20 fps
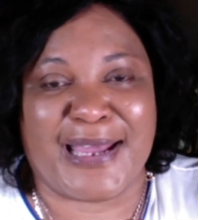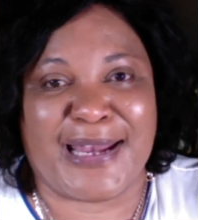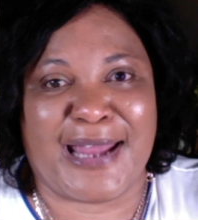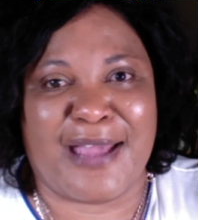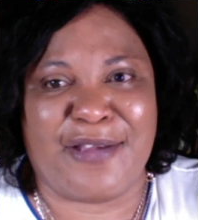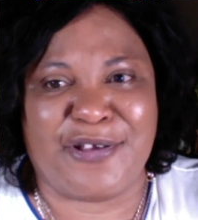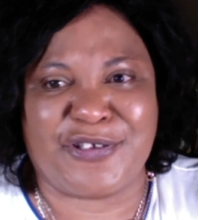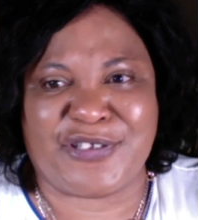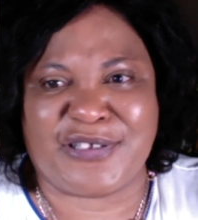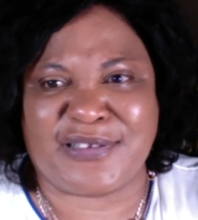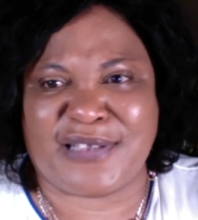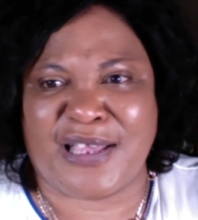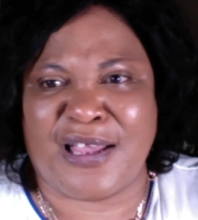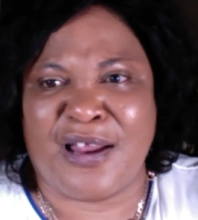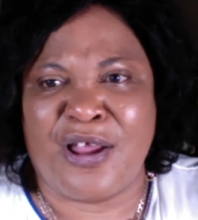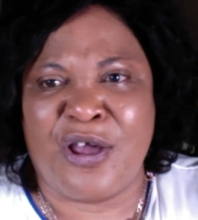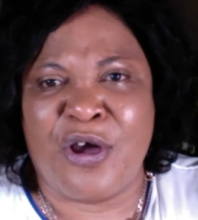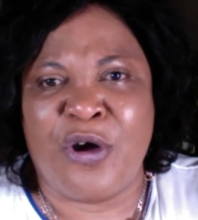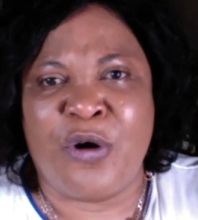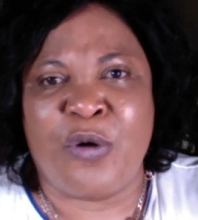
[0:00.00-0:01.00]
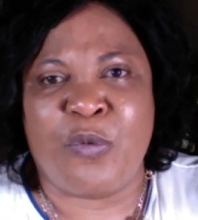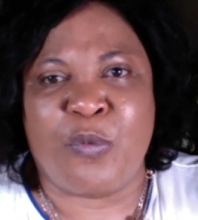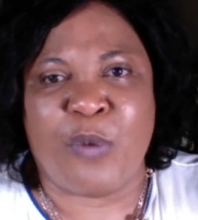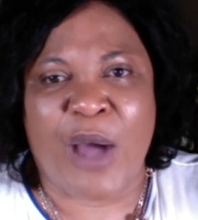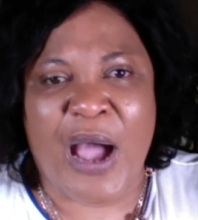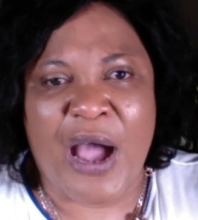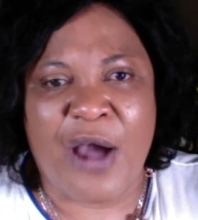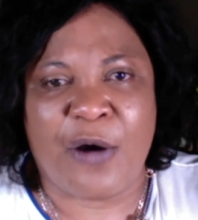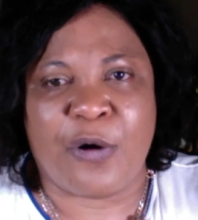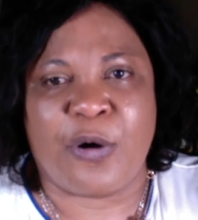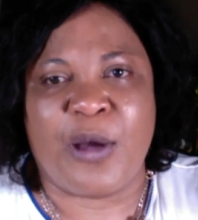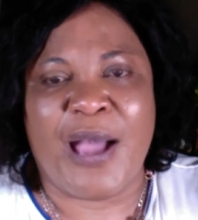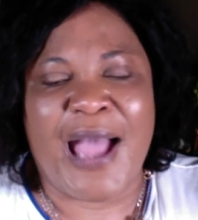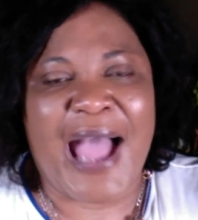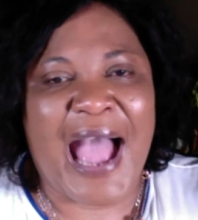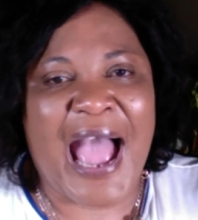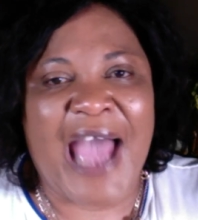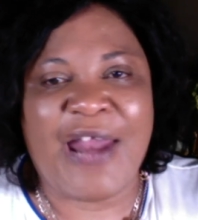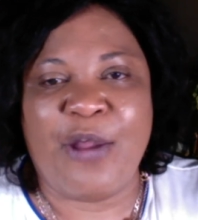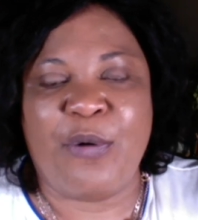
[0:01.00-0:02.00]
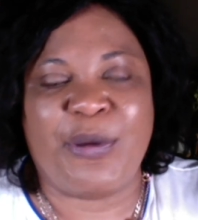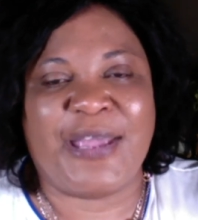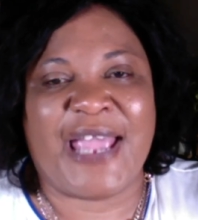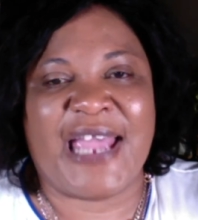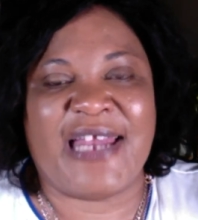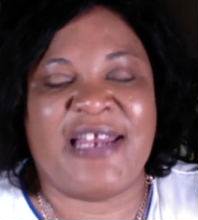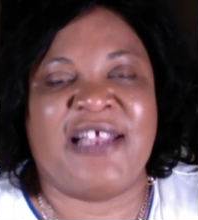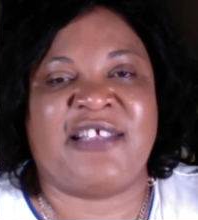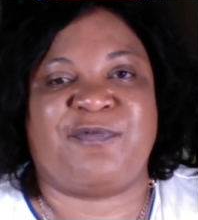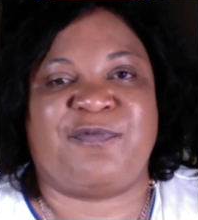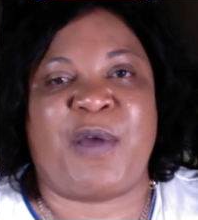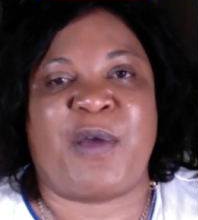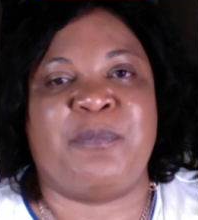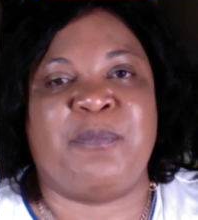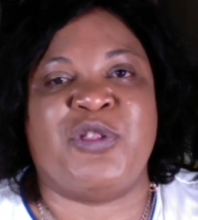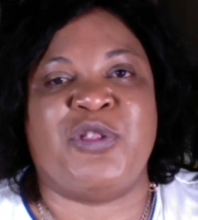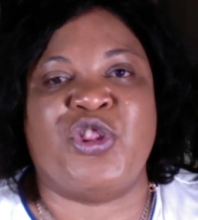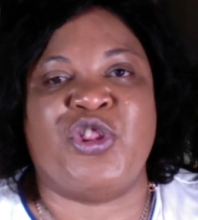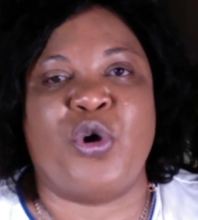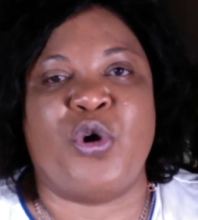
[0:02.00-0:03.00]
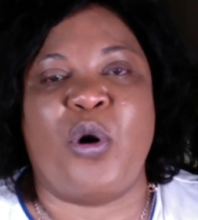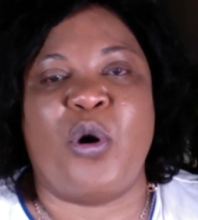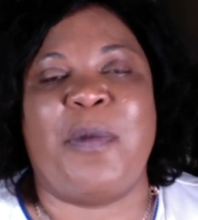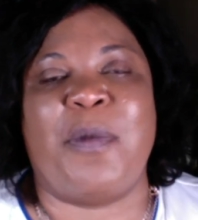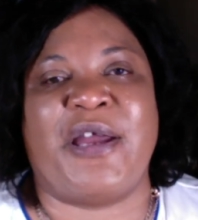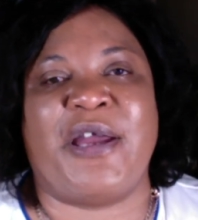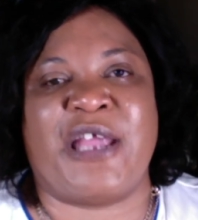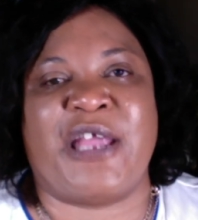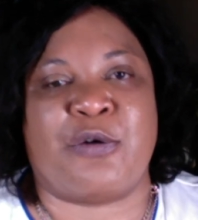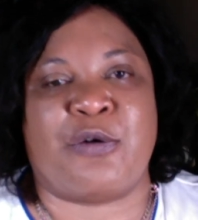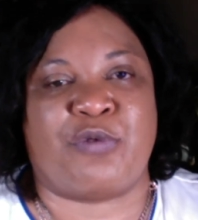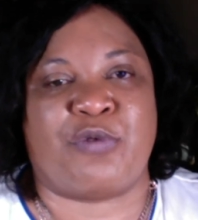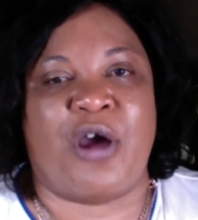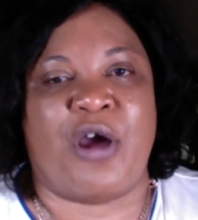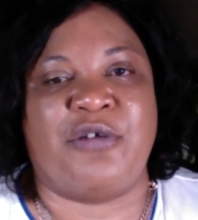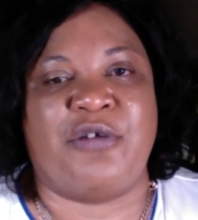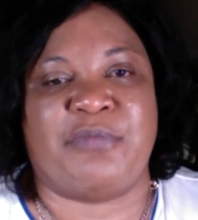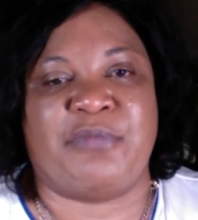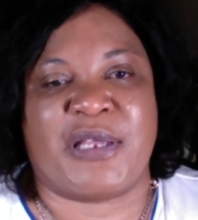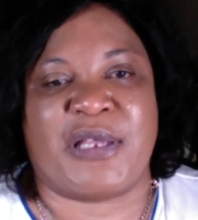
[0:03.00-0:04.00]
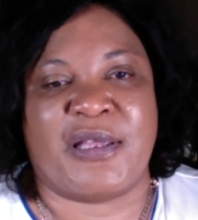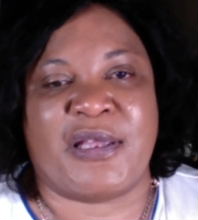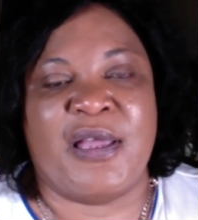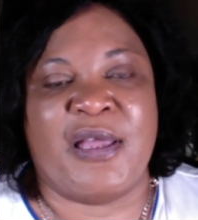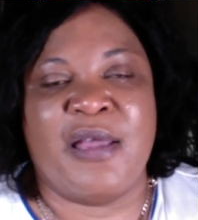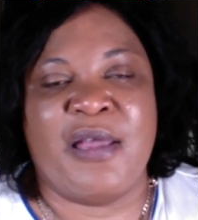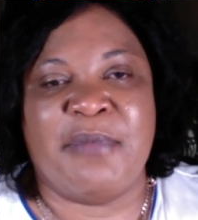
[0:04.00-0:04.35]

And I used to say, wow, I don't get this from nobody around me.